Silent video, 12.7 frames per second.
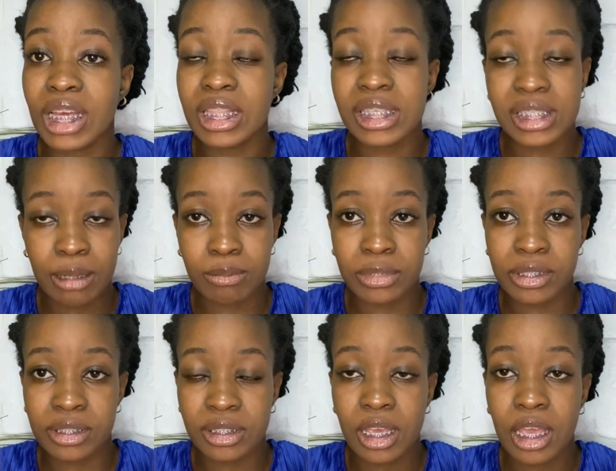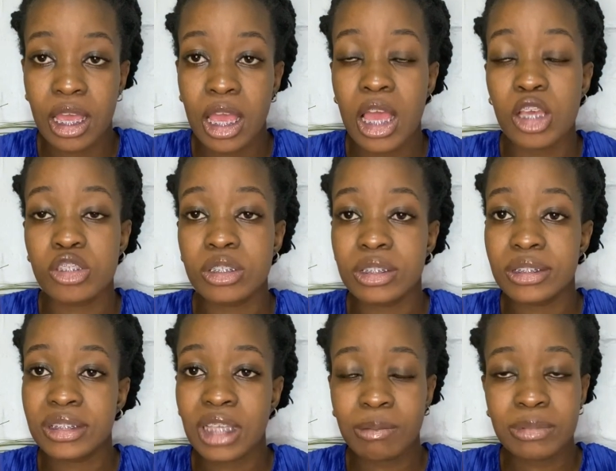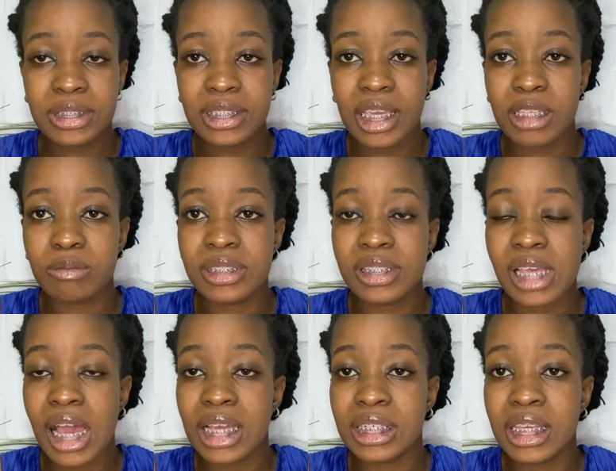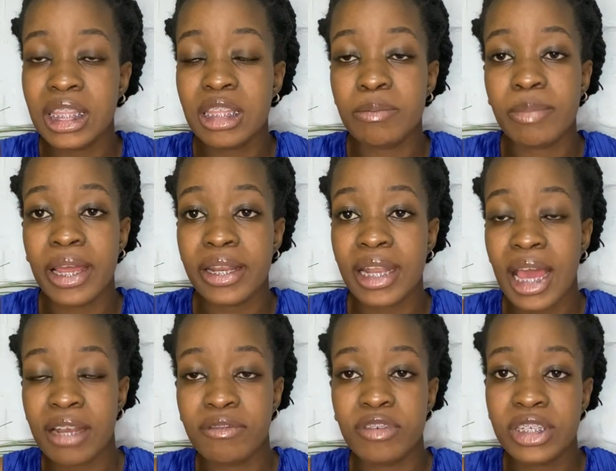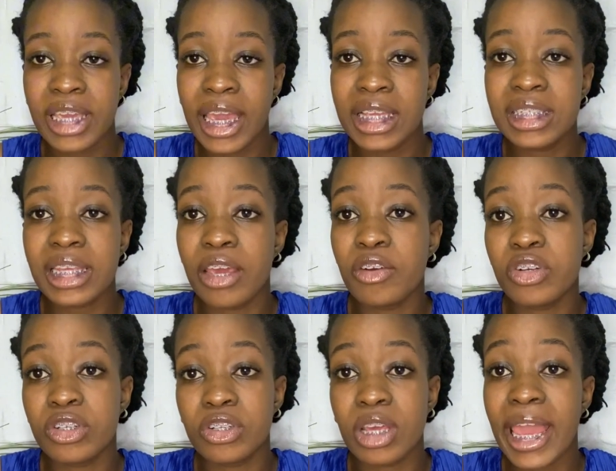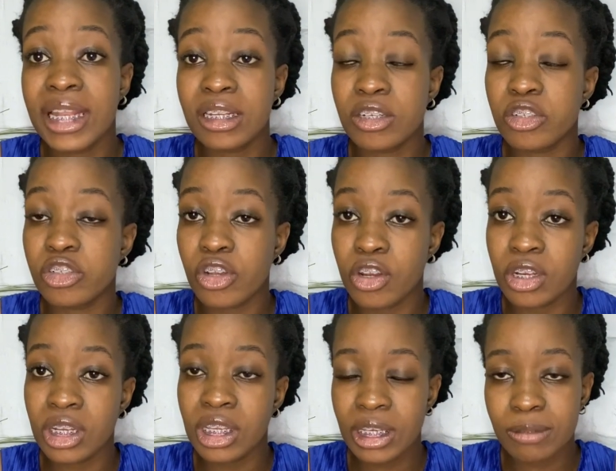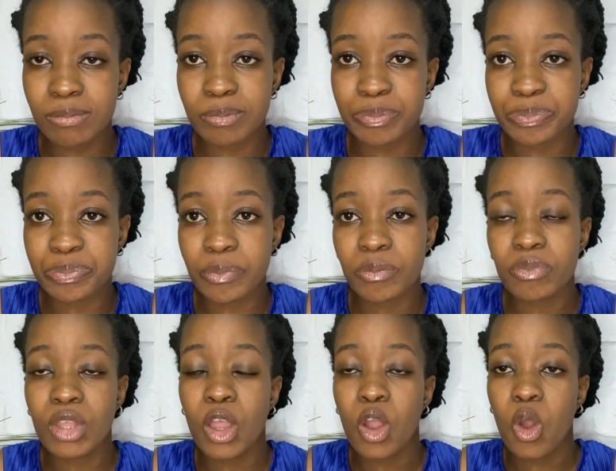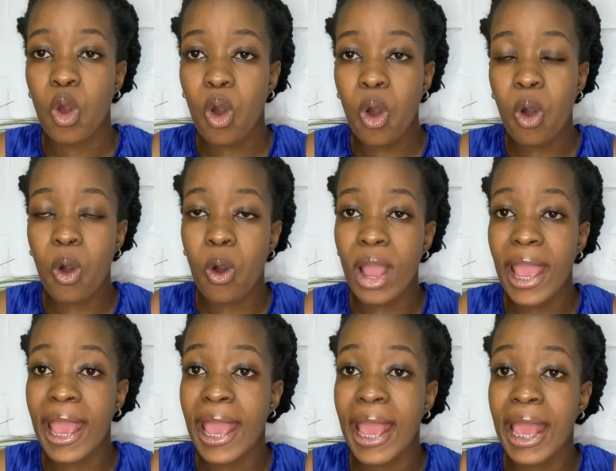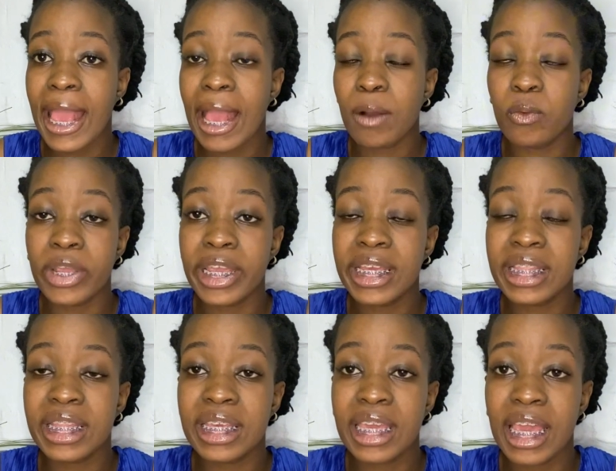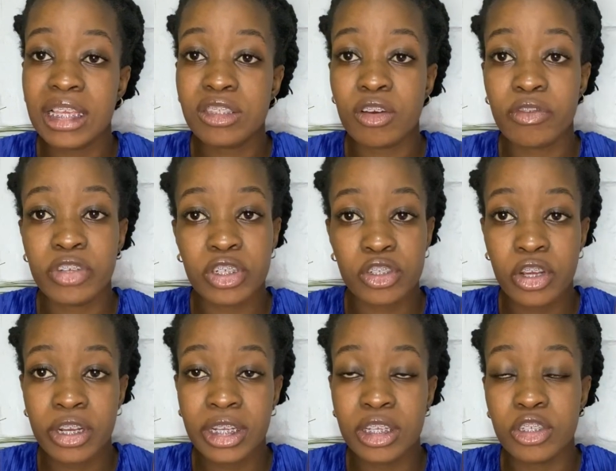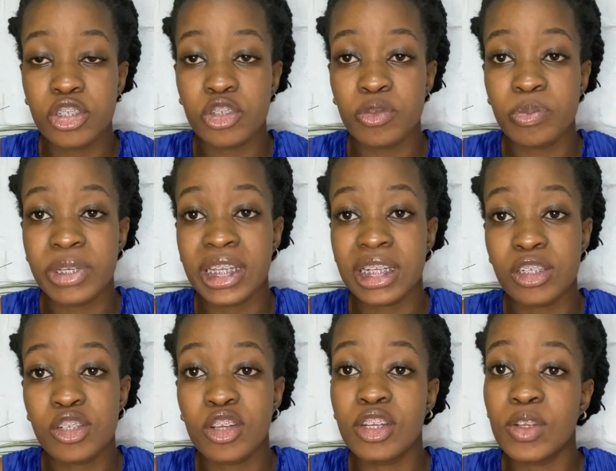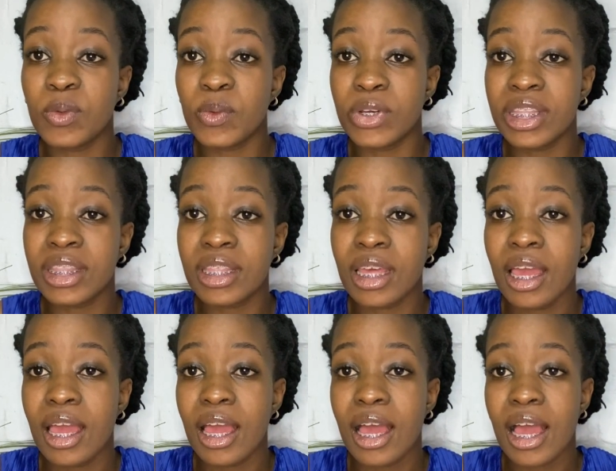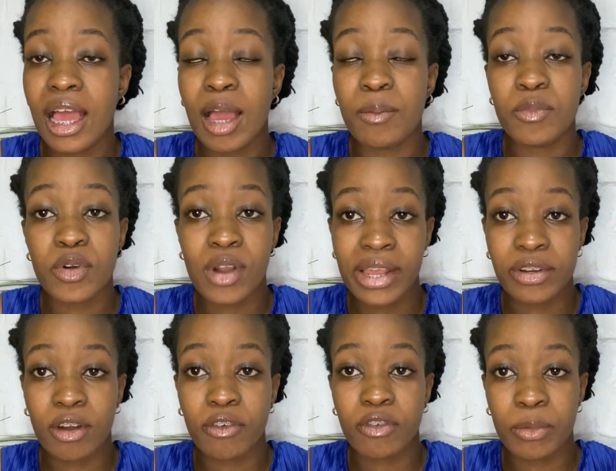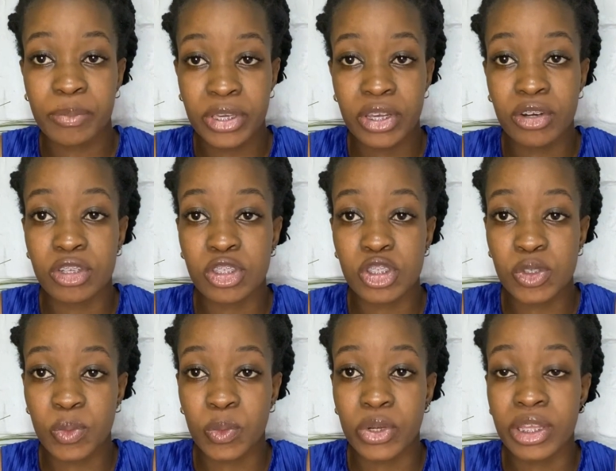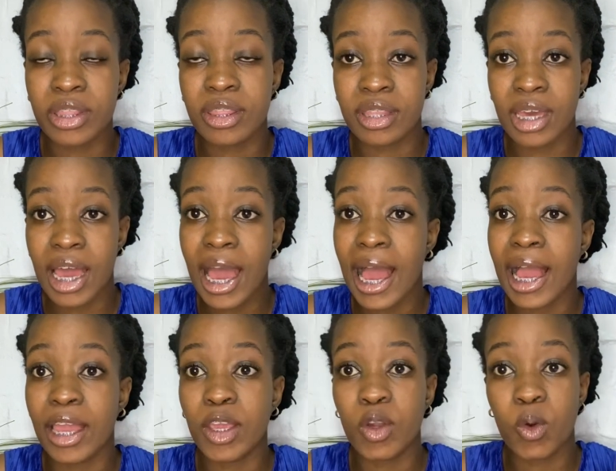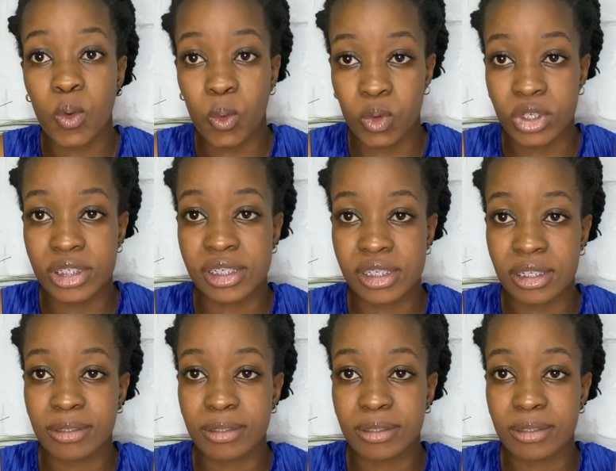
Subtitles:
summons. So summons can be signed either by an advocate and an attorney, or where in the case of an attorney, it should be an attorney with right of appearance with the High Court.